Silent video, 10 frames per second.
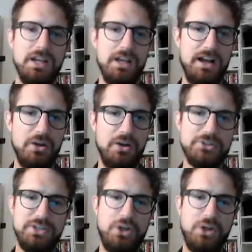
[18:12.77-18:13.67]

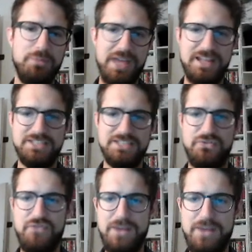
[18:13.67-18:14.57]
also the gold penny is
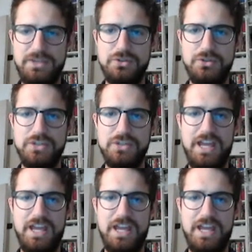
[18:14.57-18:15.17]
very good,